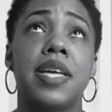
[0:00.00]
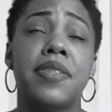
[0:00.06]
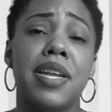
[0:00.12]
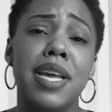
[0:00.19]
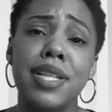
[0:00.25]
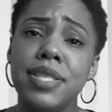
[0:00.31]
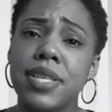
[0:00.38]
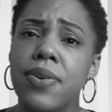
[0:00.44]

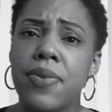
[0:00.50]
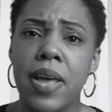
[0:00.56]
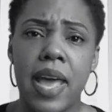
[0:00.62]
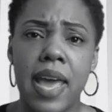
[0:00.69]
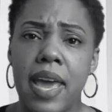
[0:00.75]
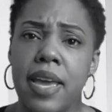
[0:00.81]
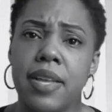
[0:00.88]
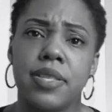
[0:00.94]
that it's
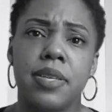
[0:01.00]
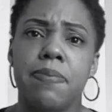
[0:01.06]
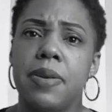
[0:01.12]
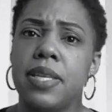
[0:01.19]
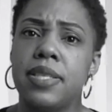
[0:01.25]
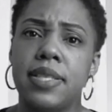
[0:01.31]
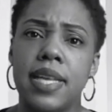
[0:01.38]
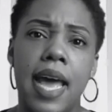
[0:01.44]
okay to be
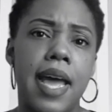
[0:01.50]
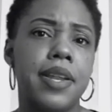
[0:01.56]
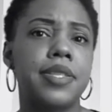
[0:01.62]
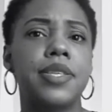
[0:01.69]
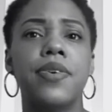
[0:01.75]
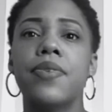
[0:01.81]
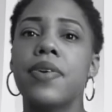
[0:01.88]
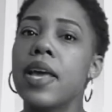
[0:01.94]
sad. It's
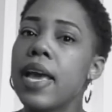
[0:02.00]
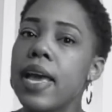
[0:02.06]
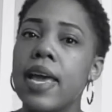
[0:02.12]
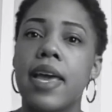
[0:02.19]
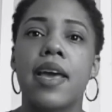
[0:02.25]
okay